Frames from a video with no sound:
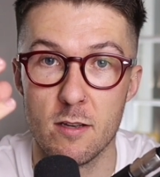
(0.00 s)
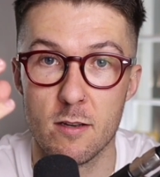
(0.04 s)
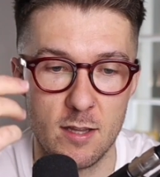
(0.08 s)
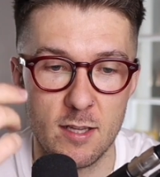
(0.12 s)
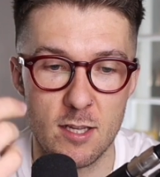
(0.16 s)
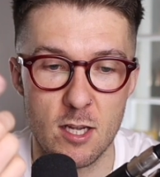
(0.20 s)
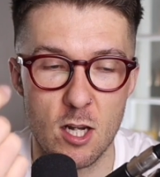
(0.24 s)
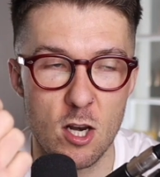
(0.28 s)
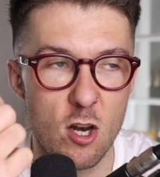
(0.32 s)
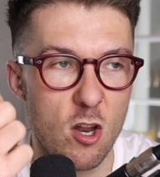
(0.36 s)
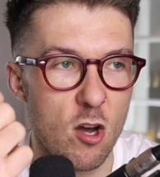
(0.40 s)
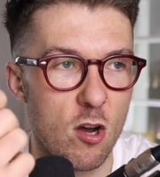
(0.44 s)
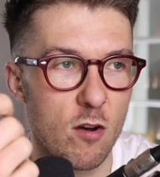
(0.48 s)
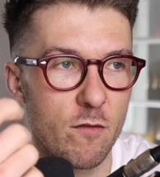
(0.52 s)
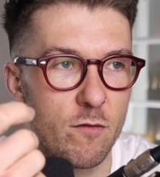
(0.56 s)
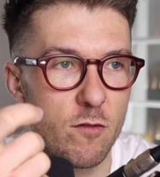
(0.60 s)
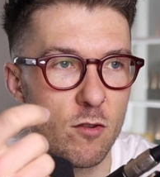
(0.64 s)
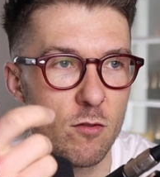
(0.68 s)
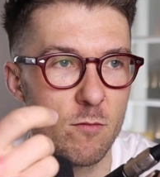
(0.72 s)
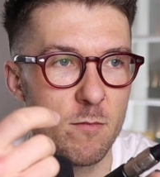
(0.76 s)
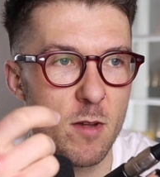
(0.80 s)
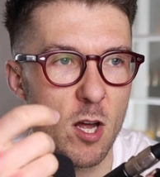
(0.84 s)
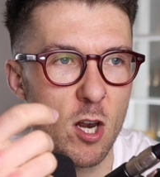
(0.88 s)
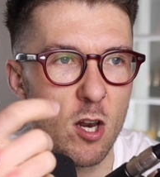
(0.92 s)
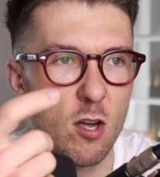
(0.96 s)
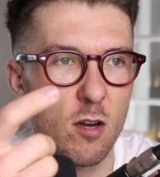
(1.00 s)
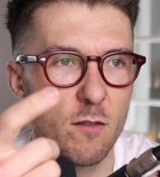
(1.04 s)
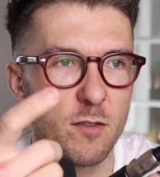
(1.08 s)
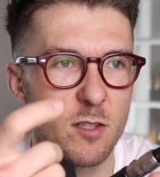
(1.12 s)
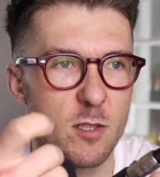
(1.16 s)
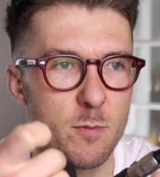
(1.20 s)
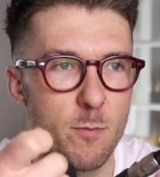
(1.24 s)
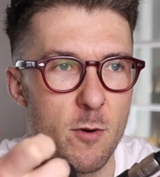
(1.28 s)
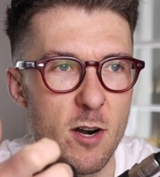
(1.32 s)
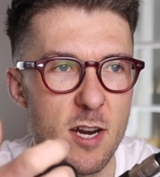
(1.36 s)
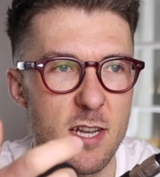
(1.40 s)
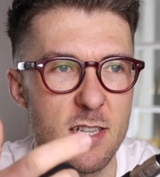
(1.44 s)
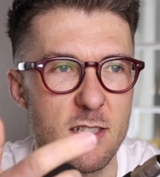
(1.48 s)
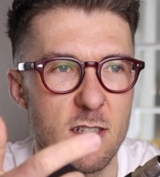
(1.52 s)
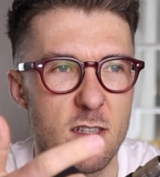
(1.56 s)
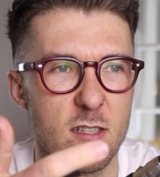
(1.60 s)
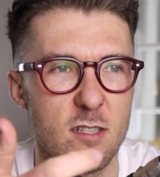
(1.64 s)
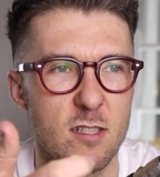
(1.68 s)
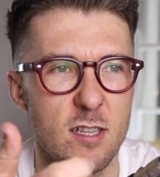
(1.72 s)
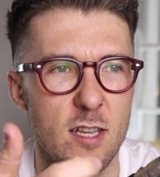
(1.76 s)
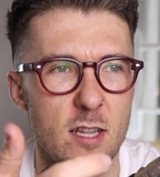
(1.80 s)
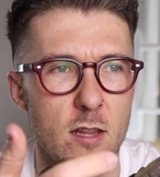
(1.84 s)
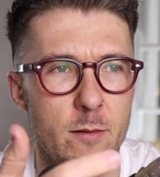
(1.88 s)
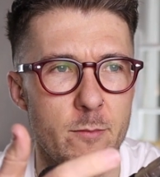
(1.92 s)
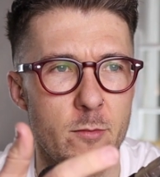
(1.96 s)
I think a lot of sprays, and you
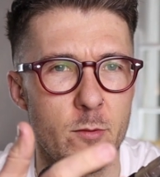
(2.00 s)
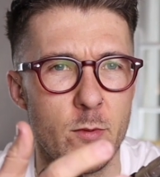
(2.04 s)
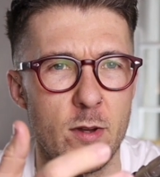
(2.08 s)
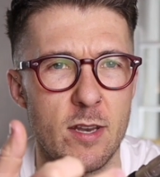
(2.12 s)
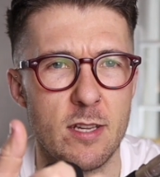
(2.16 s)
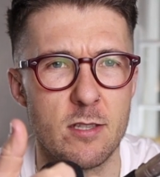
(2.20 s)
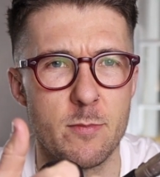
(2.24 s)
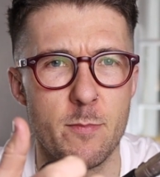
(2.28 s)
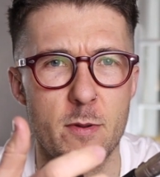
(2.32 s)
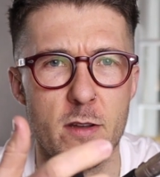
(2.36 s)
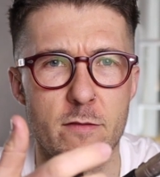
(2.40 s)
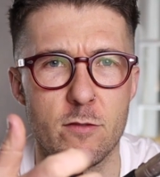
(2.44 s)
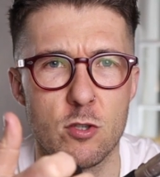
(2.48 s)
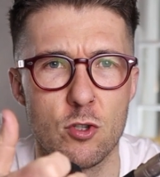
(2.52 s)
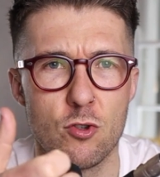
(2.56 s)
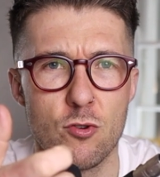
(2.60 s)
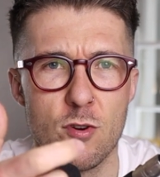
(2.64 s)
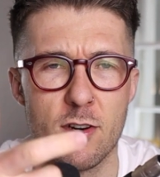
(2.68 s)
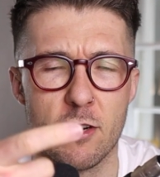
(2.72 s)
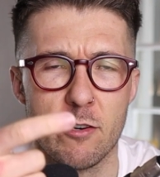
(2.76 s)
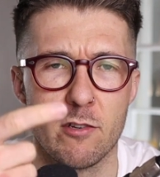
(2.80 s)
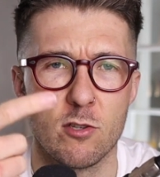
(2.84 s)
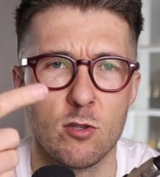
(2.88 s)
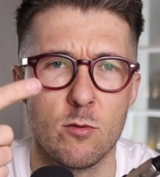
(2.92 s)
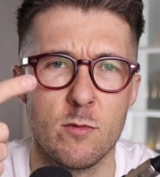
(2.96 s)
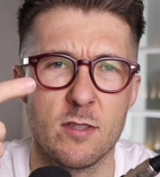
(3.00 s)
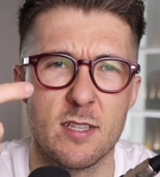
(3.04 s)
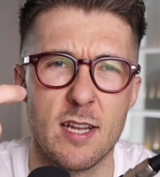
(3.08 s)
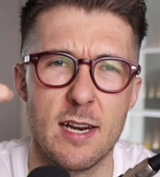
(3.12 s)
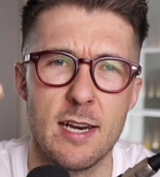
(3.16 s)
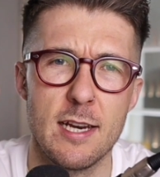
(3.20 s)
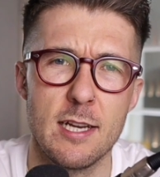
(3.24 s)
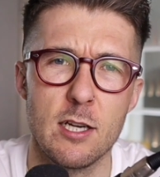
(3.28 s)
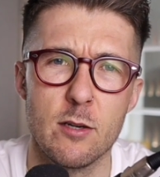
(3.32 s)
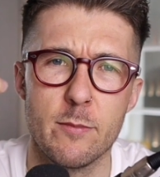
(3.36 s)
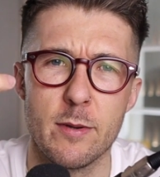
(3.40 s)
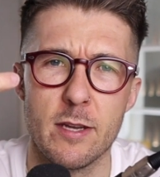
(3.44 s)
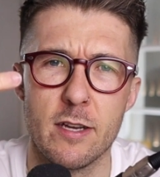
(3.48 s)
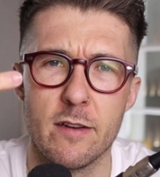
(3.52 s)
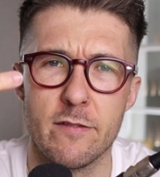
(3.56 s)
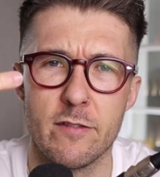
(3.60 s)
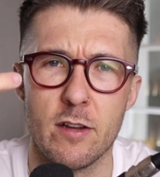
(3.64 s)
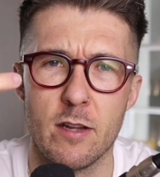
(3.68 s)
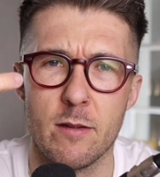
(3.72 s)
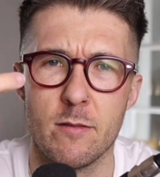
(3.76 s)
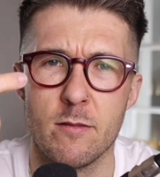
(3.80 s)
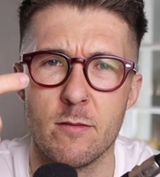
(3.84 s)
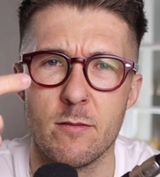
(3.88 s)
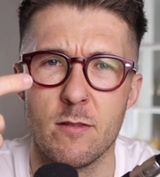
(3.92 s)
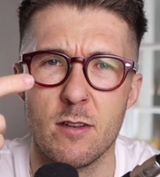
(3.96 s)
see them when it's a bit of a trigger, it's a little bit
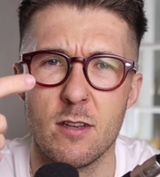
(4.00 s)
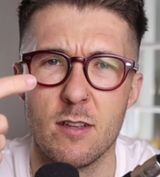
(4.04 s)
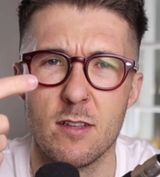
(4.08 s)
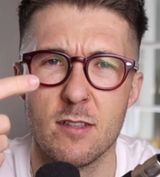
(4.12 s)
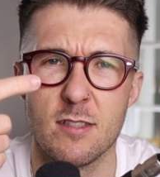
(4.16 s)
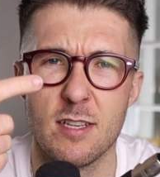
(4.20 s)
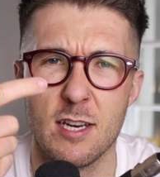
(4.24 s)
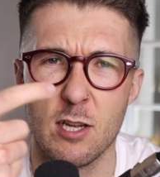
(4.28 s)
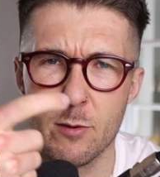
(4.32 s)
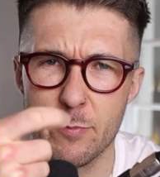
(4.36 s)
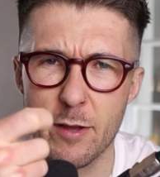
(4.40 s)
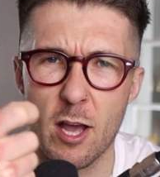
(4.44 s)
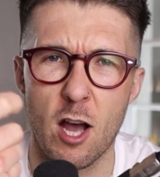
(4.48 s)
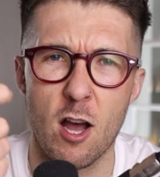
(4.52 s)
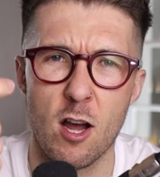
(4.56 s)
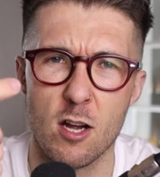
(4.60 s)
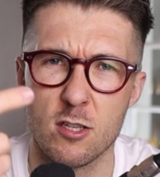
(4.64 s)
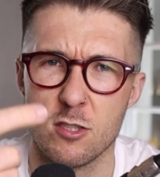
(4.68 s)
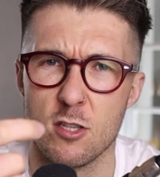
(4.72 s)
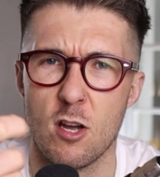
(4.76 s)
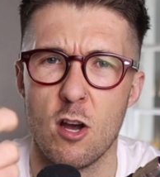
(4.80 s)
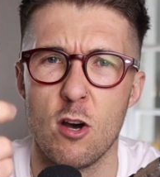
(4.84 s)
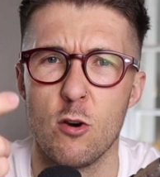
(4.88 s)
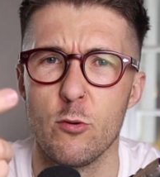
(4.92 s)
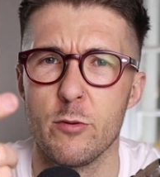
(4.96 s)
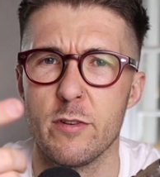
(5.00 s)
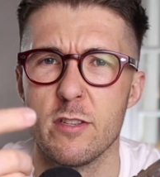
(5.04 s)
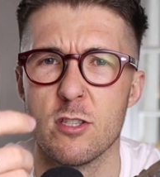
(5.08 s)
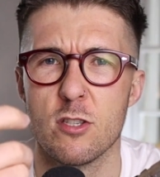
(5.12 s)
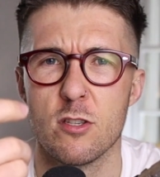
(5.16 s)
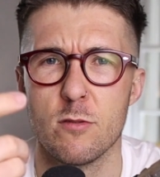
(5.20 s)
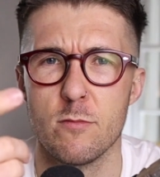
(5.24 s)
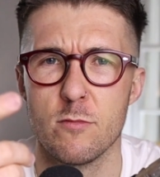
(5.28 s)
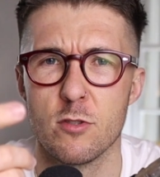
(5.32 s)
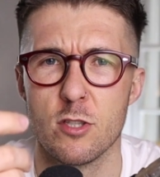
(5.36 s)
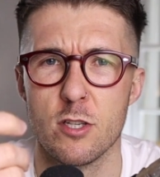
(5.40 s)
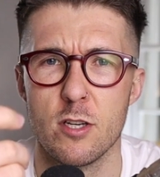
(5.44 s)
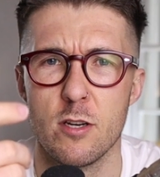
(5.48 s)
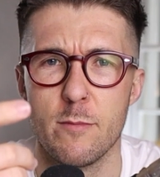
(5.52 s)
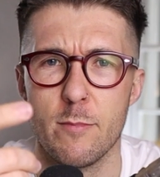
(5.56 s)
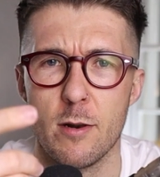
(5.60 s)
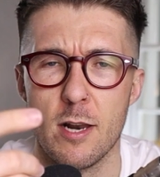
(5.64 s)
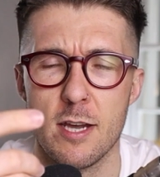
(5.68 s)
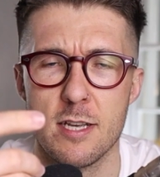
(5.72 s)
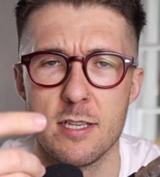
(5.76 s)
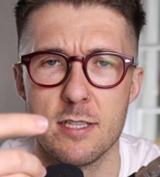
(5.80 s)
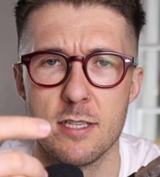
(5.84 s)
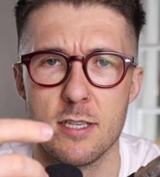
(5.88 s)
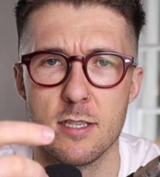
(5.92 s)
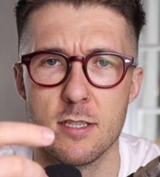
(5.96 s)
hard to hold in some certain
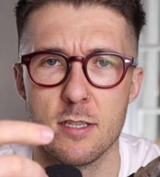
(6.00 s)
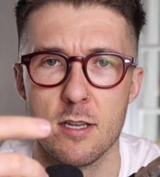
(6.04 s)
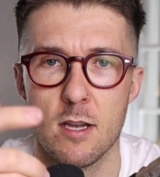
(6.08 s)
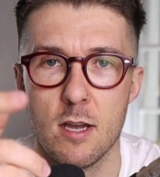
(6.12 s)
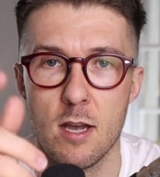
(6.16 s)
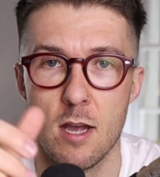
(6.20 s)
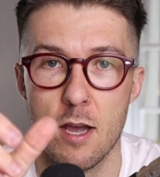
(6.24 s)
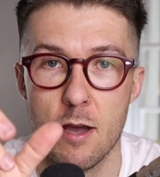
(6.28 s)
places.